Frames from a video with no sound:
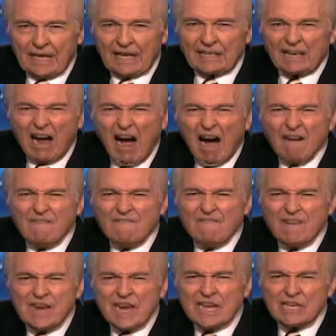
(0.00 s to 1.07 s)
And of
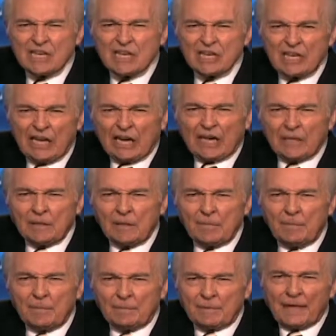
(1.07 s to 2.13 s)
his
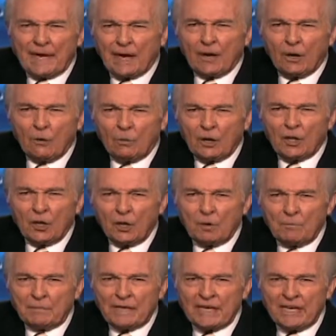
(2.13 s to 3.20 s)
kingdom there
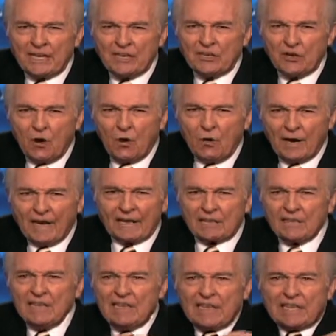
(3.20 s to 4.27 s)
will be no
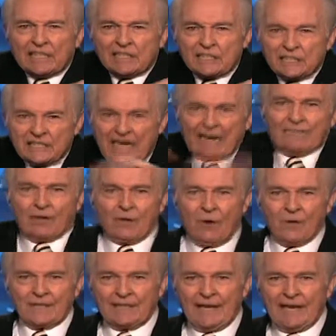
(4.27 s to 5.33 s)
end. It's never
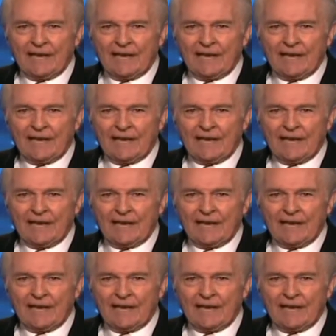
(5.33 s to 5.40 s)
going to